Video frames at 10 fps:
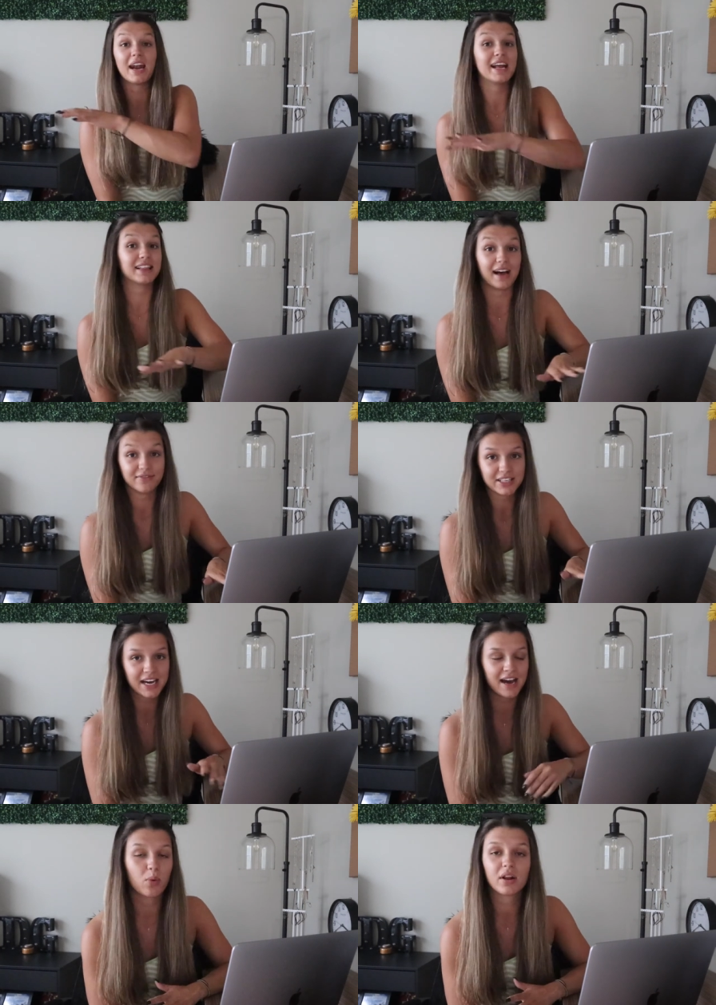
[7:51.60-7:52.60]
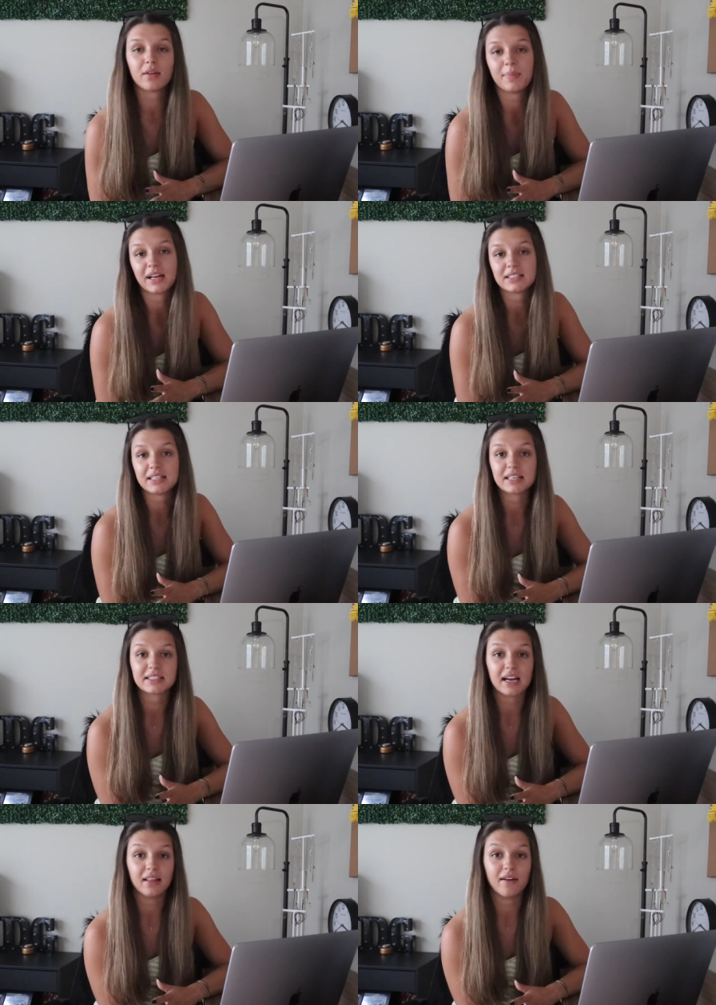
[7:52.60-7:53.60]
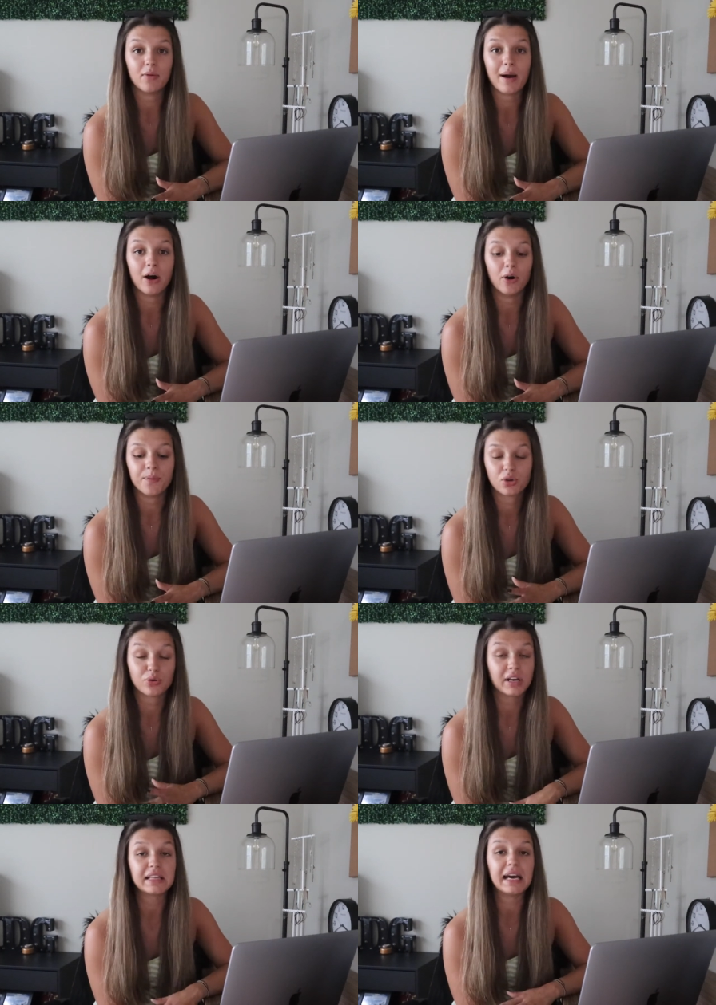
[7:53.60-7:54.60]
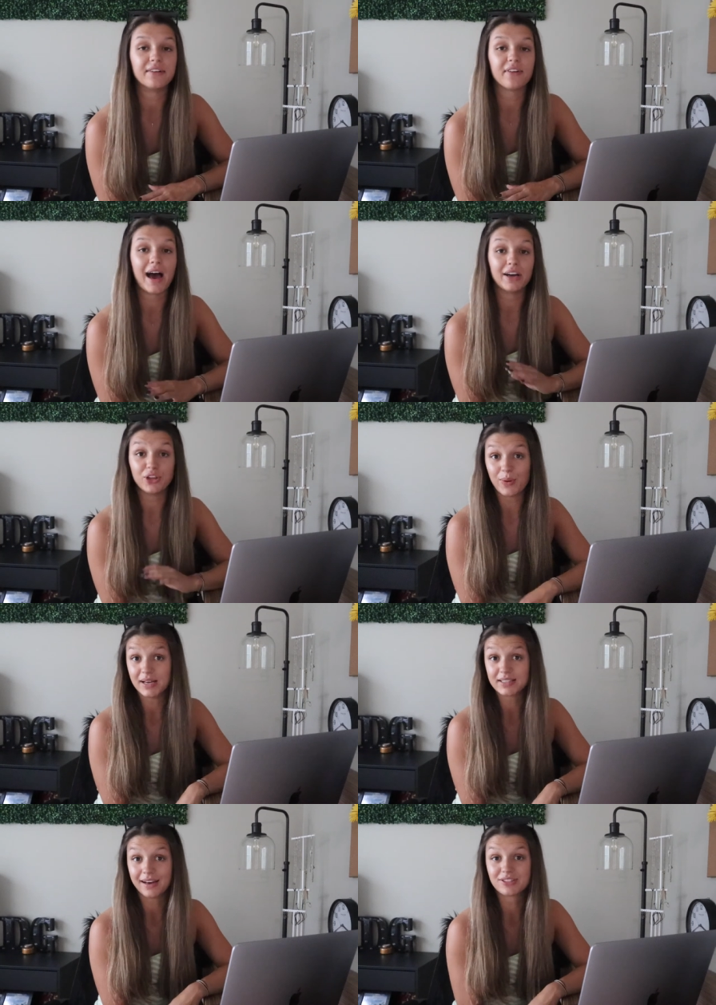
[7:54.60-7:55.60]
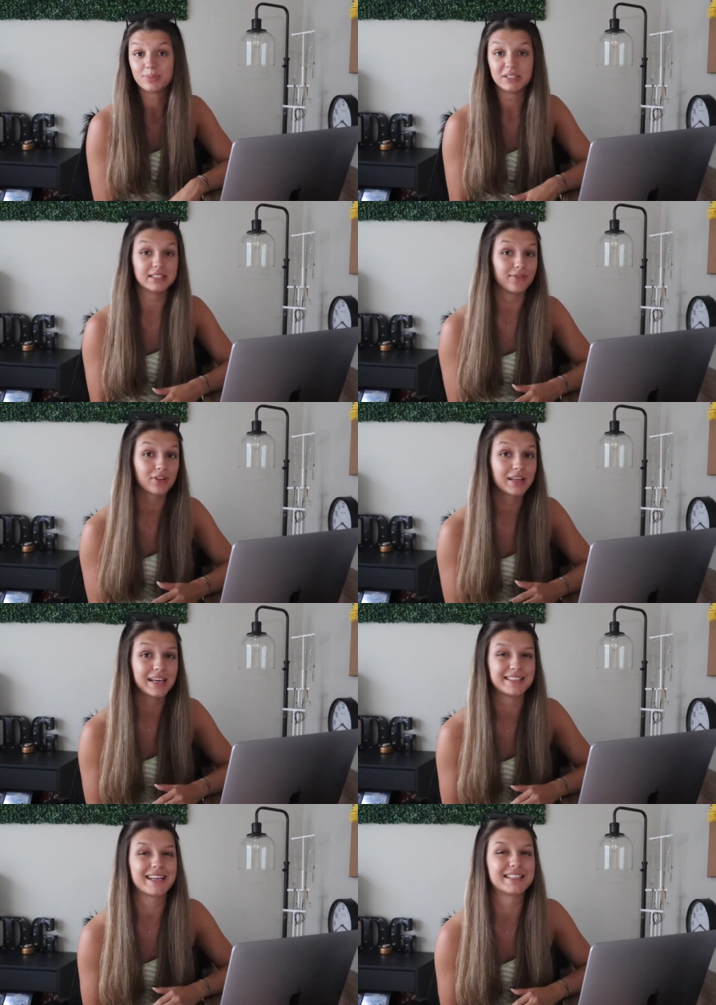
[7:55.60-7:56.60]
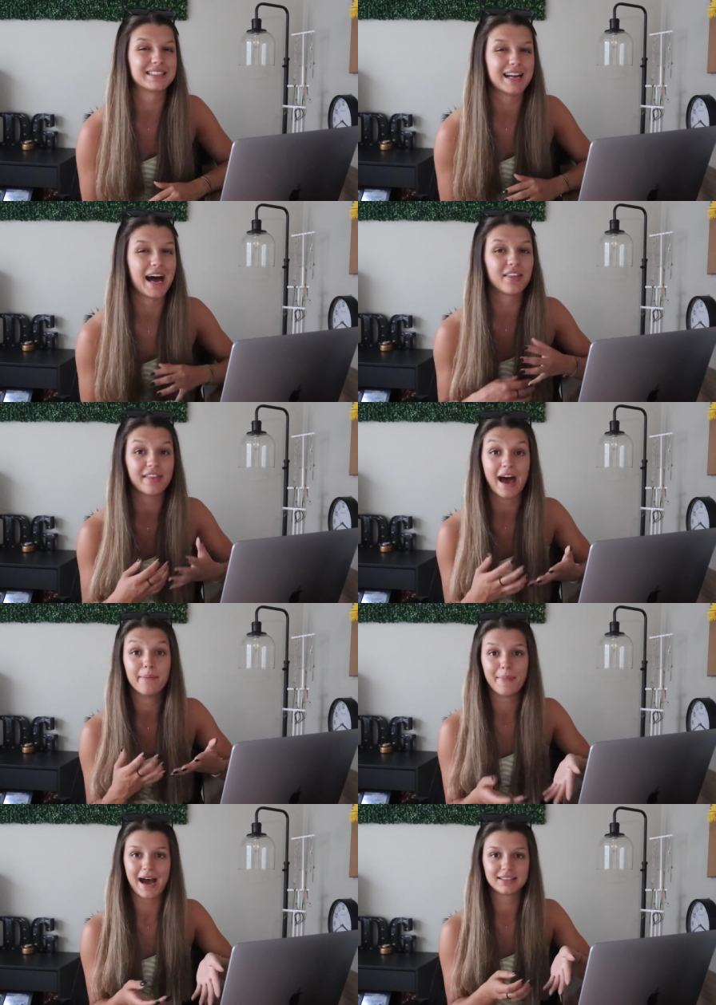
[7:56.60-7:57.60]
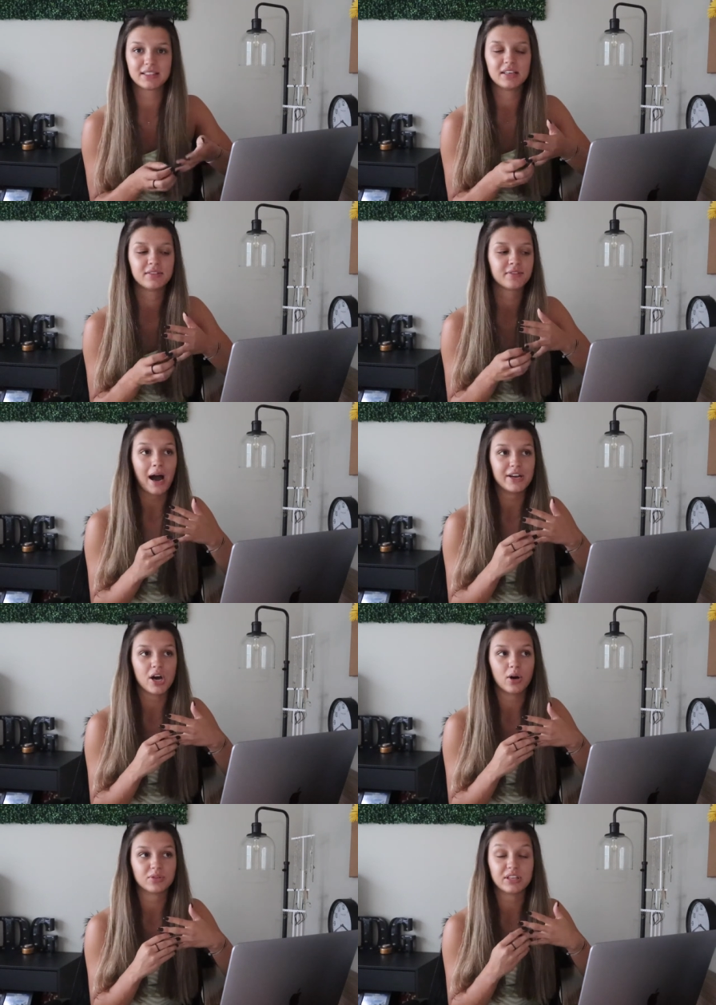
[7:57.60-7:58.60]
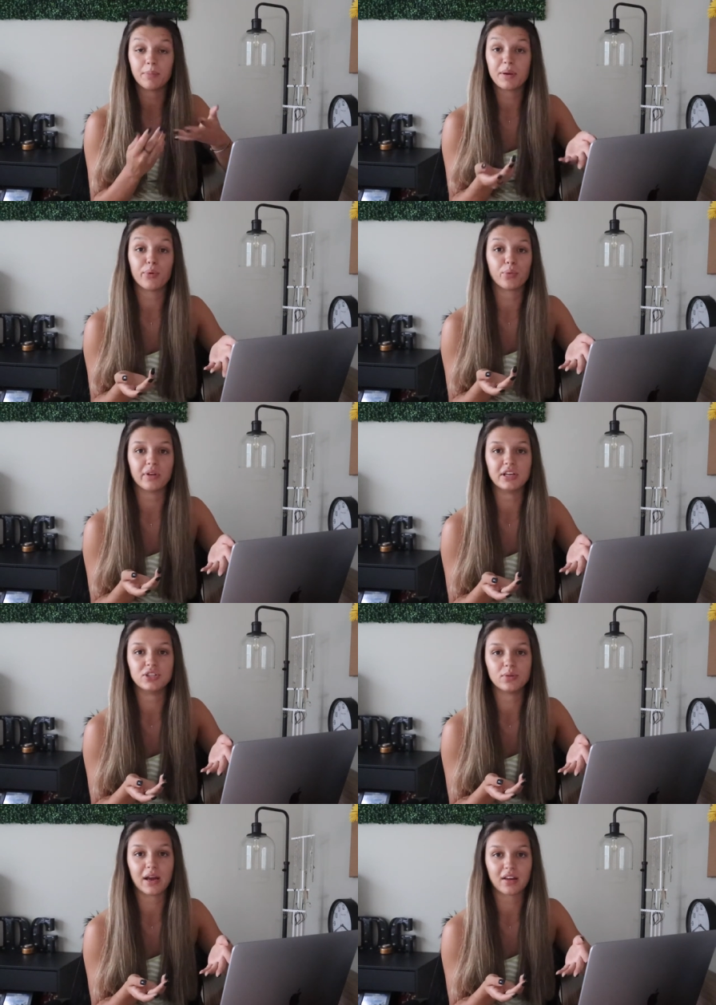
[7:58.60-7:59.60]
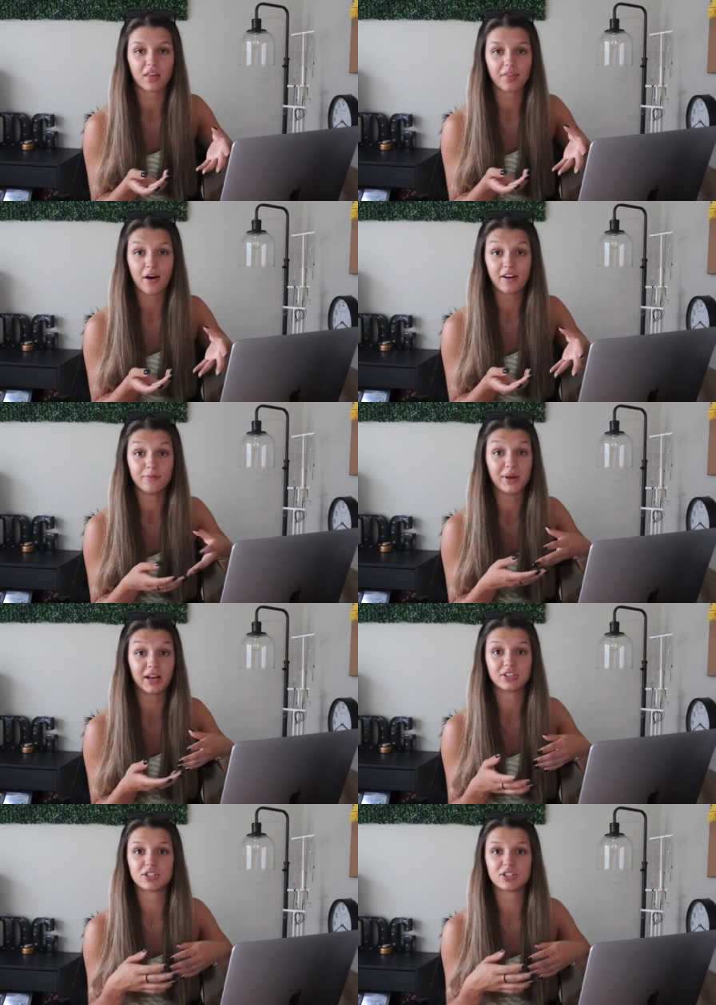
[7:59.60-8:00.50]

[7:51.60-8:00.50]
and I loved it. One of the biggest things that I love about Greek Greek life at USF specifically is that it's not that massive. I know some people really do like the thought of being